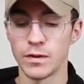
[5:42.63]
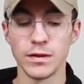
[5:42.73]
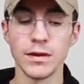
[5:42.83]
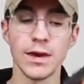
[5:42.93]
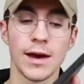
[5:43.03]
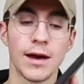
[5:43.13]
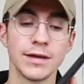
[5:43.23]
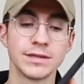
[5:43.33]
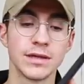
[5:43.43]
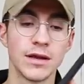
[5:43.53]
yeah,
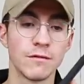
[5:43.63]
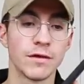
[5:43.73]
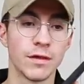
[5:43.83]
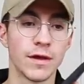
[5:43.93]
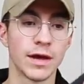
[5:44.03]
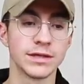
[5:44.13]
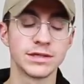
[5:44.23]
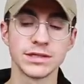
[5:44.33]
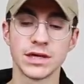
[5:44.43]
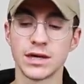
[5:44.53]
it's a lovely thing. It's
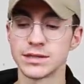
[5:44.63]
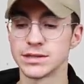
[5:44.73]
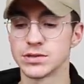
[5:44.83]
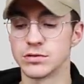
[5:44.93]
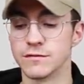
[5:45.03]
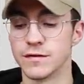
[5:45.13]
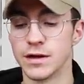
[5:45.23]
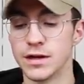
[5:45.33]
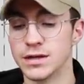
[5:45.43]
just hard to sort of